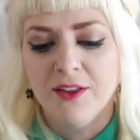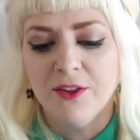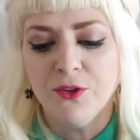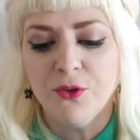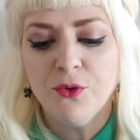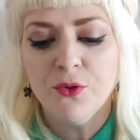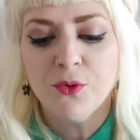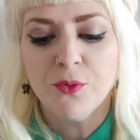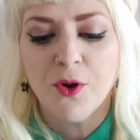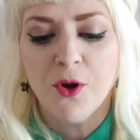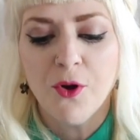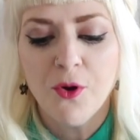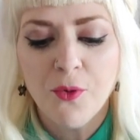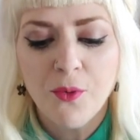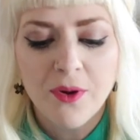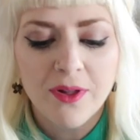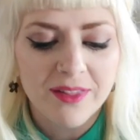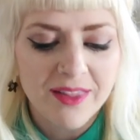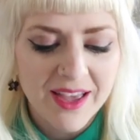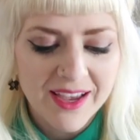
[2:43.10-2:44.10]

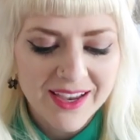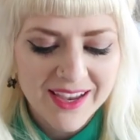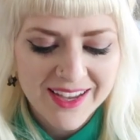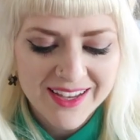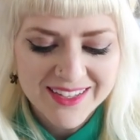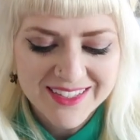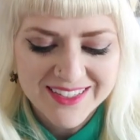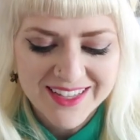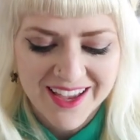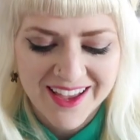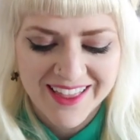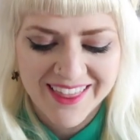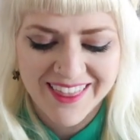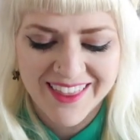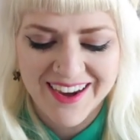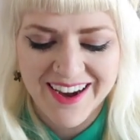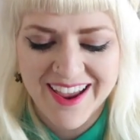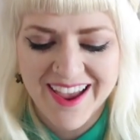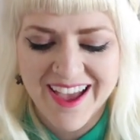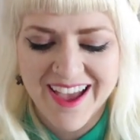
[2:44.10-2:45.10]
LuLaRoe leggings
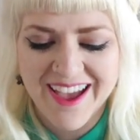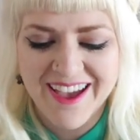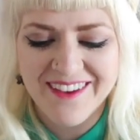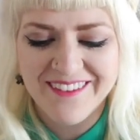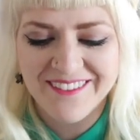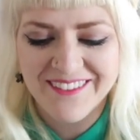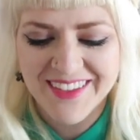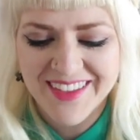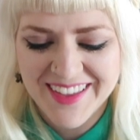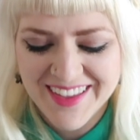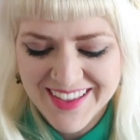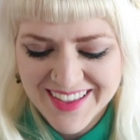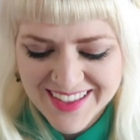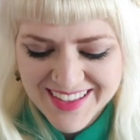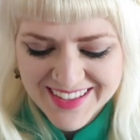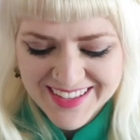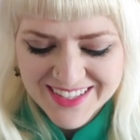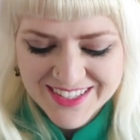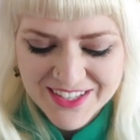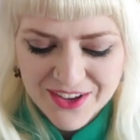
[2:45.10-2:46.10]
that I have.
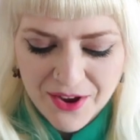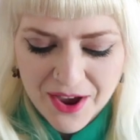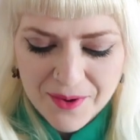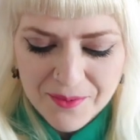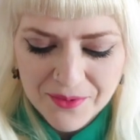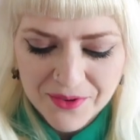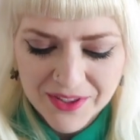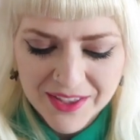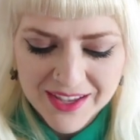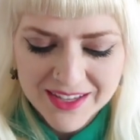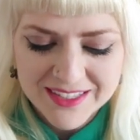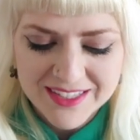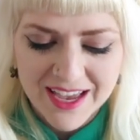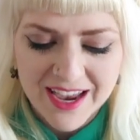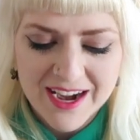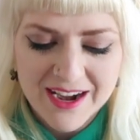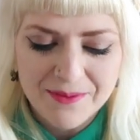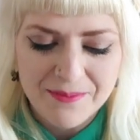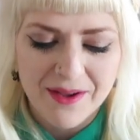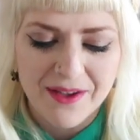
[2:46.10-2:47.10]
So I'm really
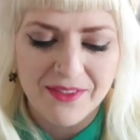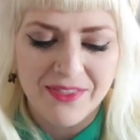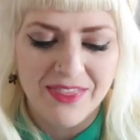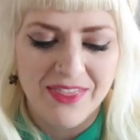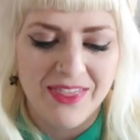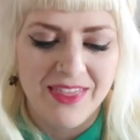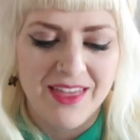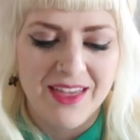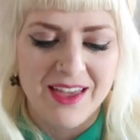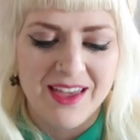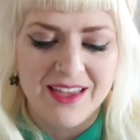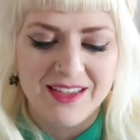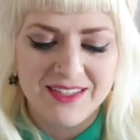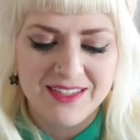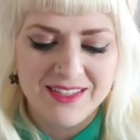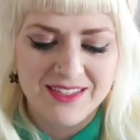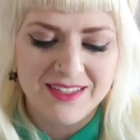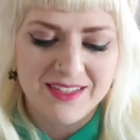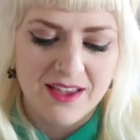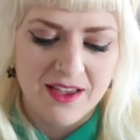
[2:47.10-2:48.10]
excited about this,
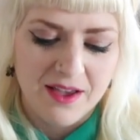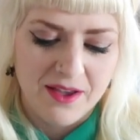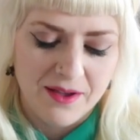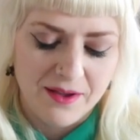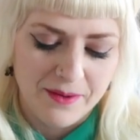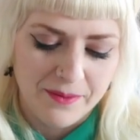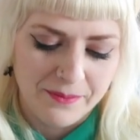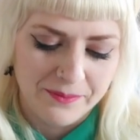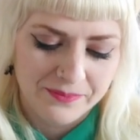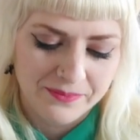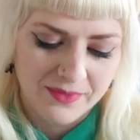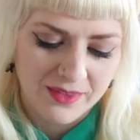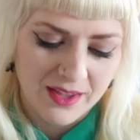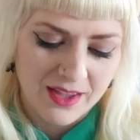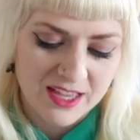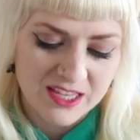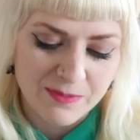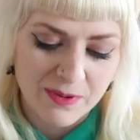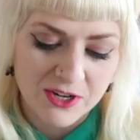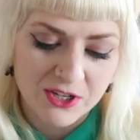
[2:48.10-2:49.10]

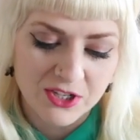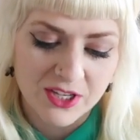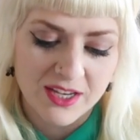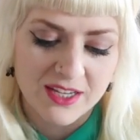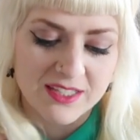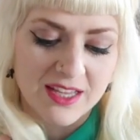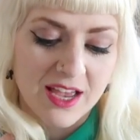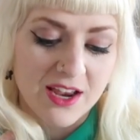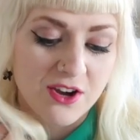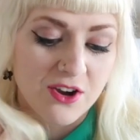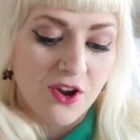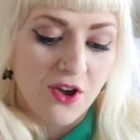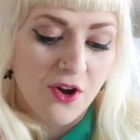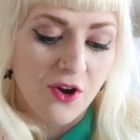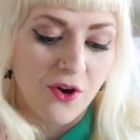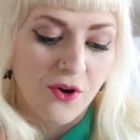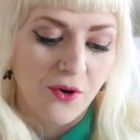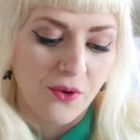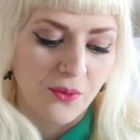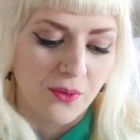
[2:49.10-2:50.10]
especially because I
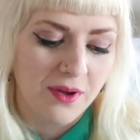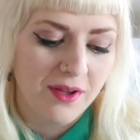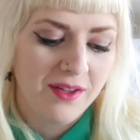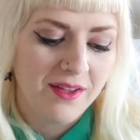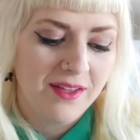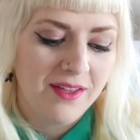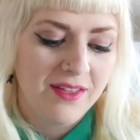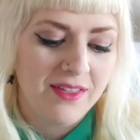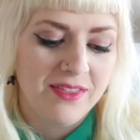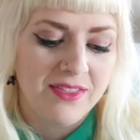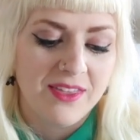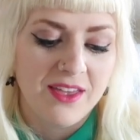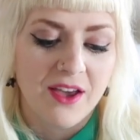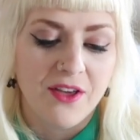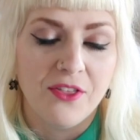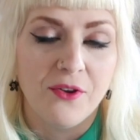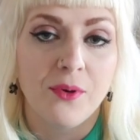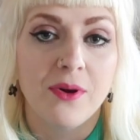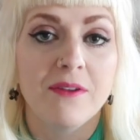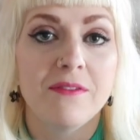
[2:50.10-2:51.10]
know the
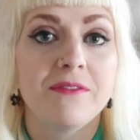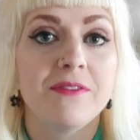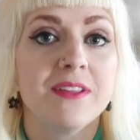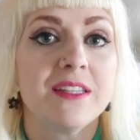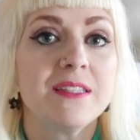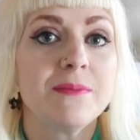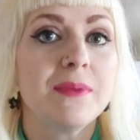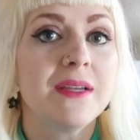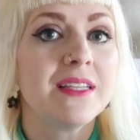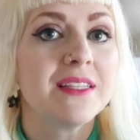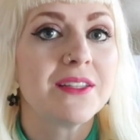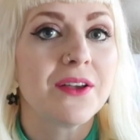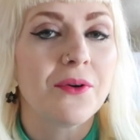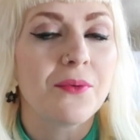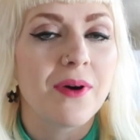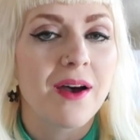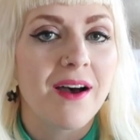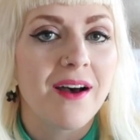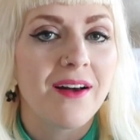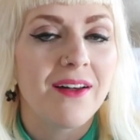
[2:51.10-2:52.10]
other one fits me
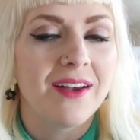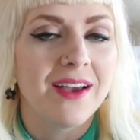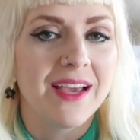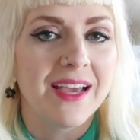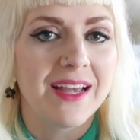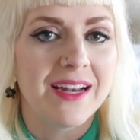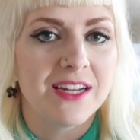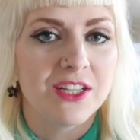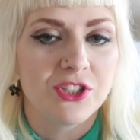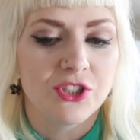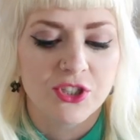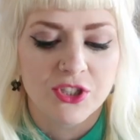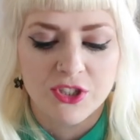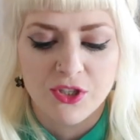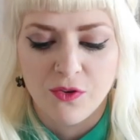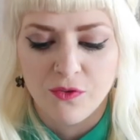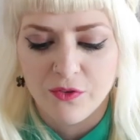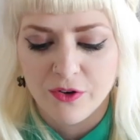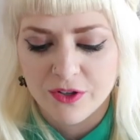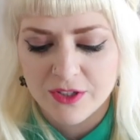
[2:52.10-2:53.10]
so well and it's just
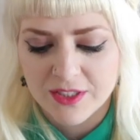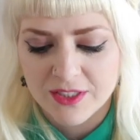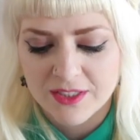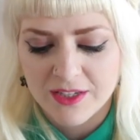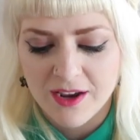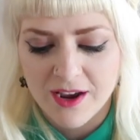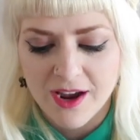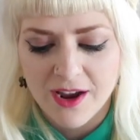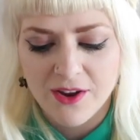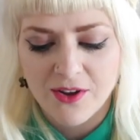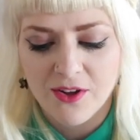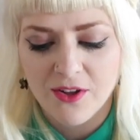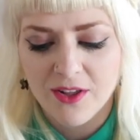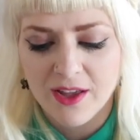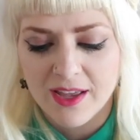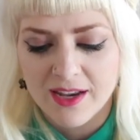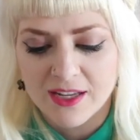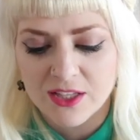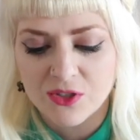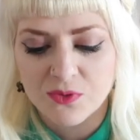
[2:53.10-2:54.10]
so versatile
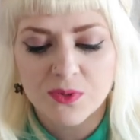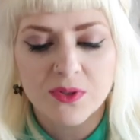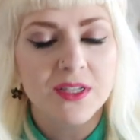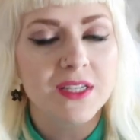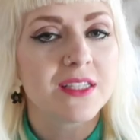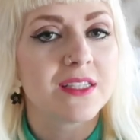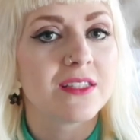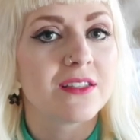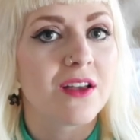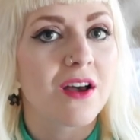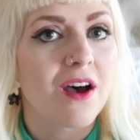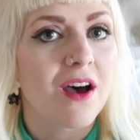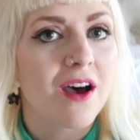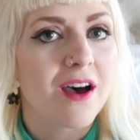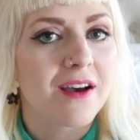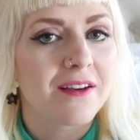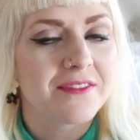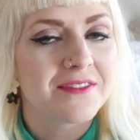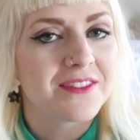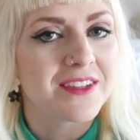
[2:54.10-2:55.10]
and it's really
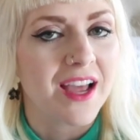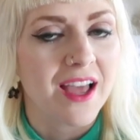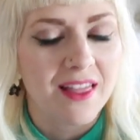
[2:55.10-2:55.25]
soft.